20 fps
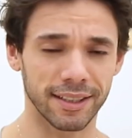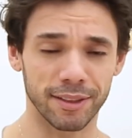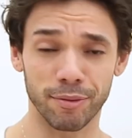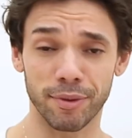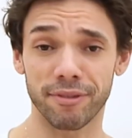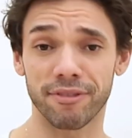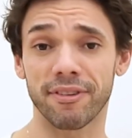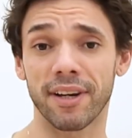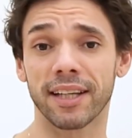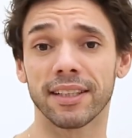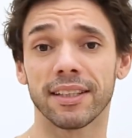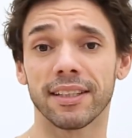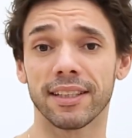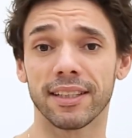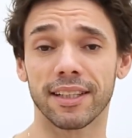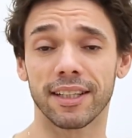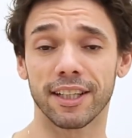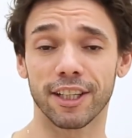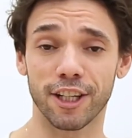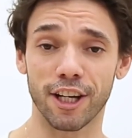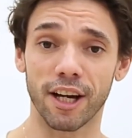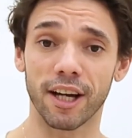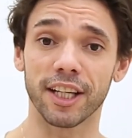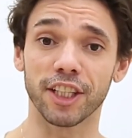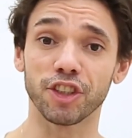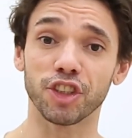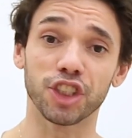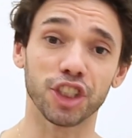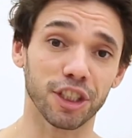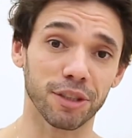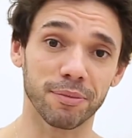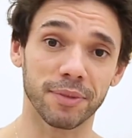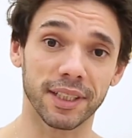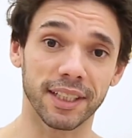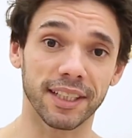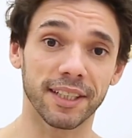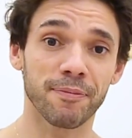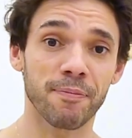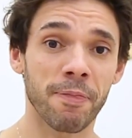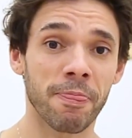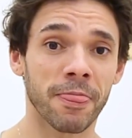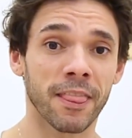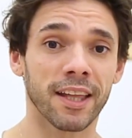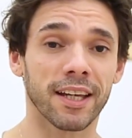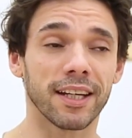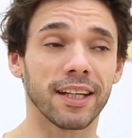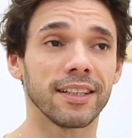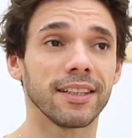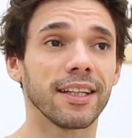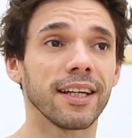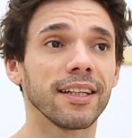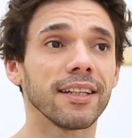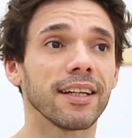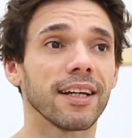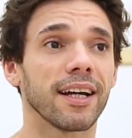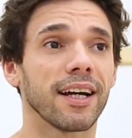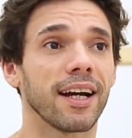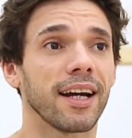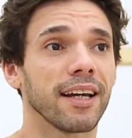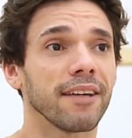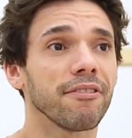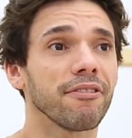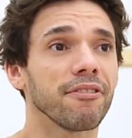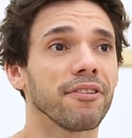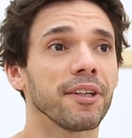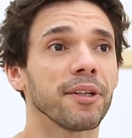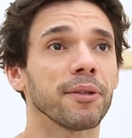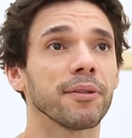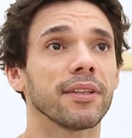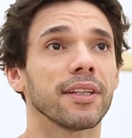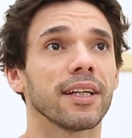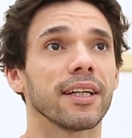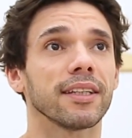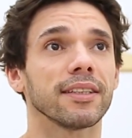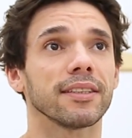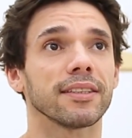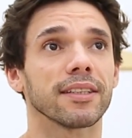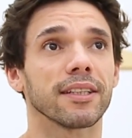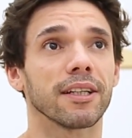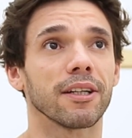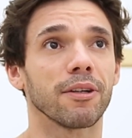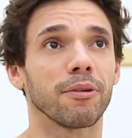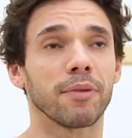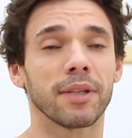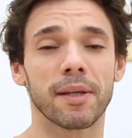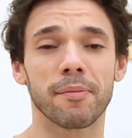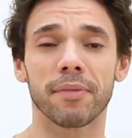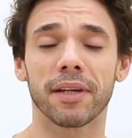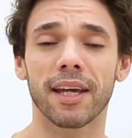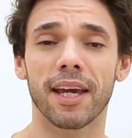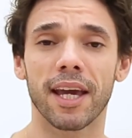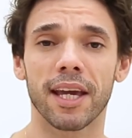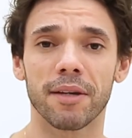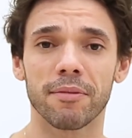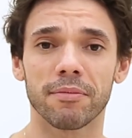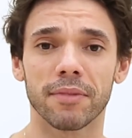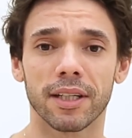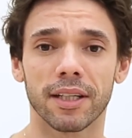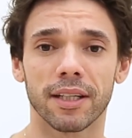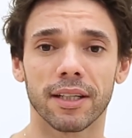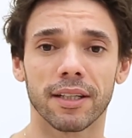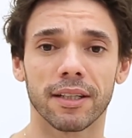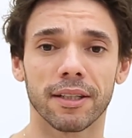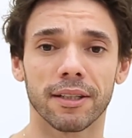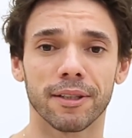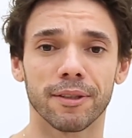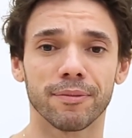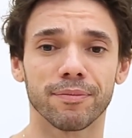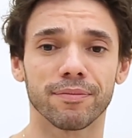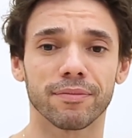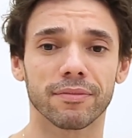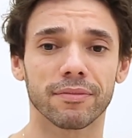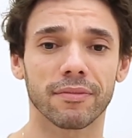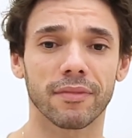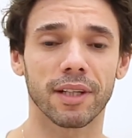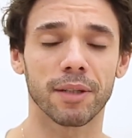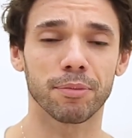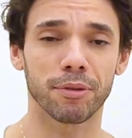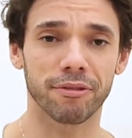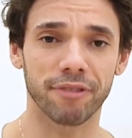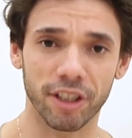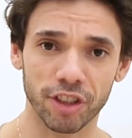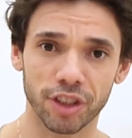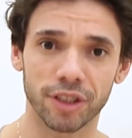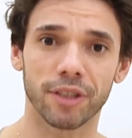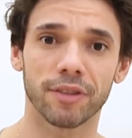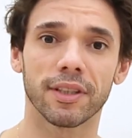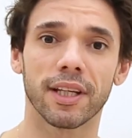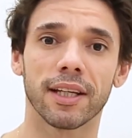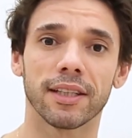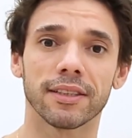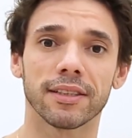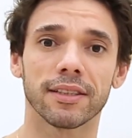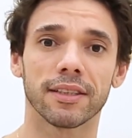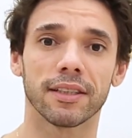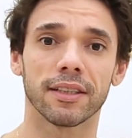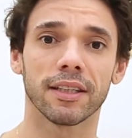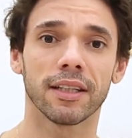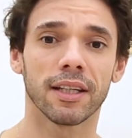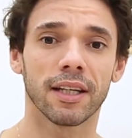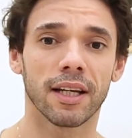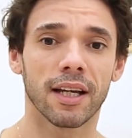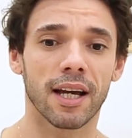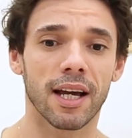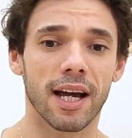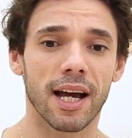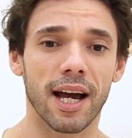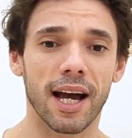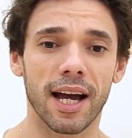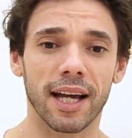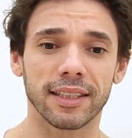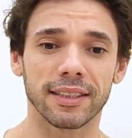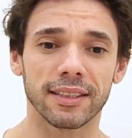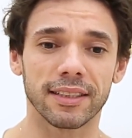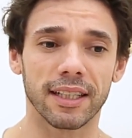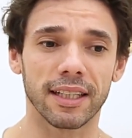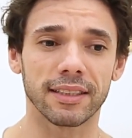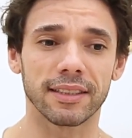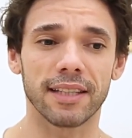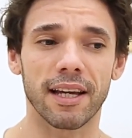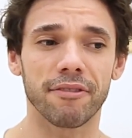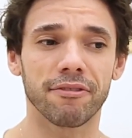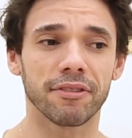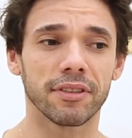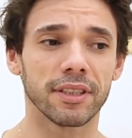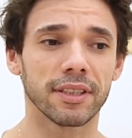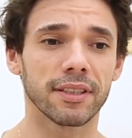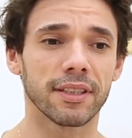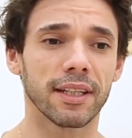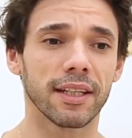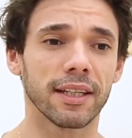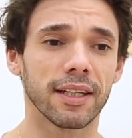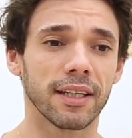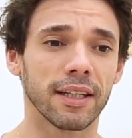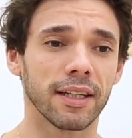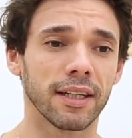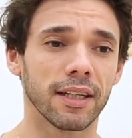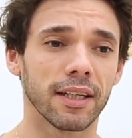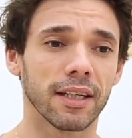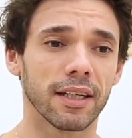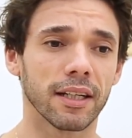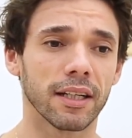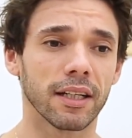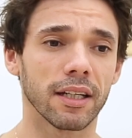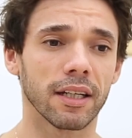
we finally got in Germany. And then I feel that when I became a professional dancer, I definitely